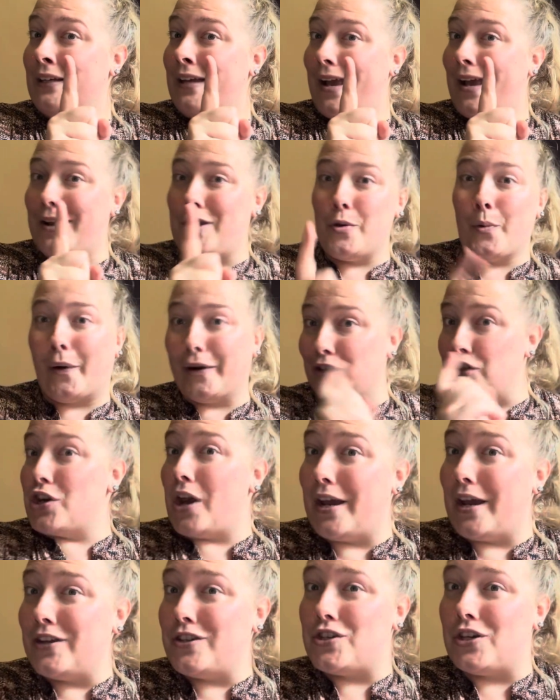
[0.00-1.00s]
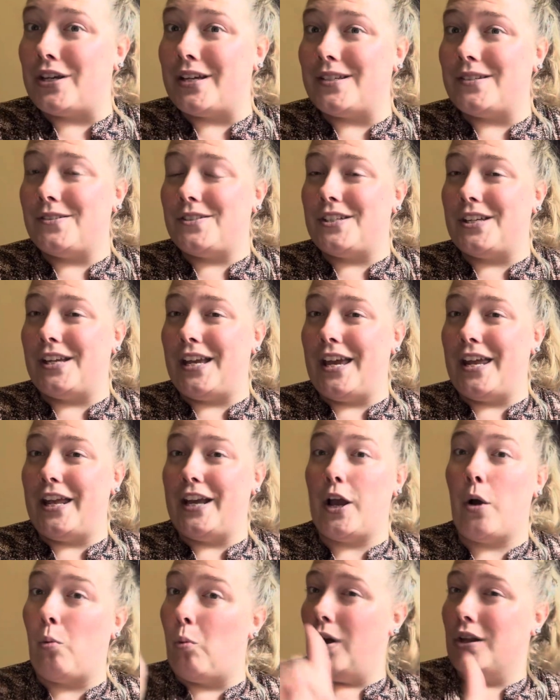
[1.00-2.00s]
and you want to change it to getting
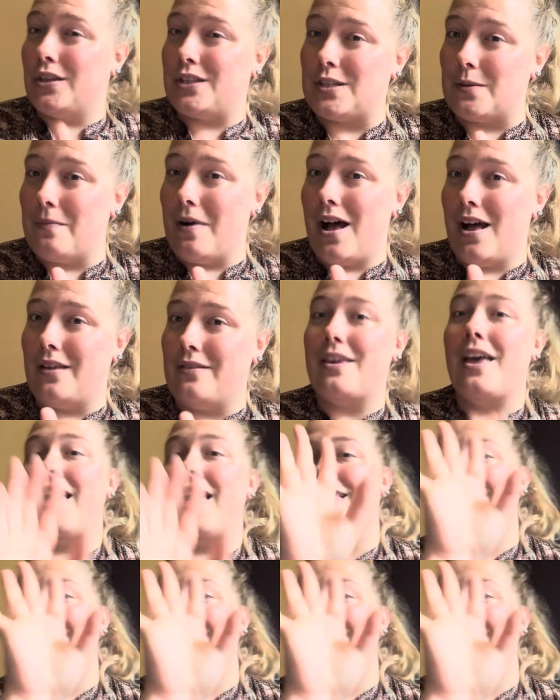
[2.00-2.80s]
it once a month.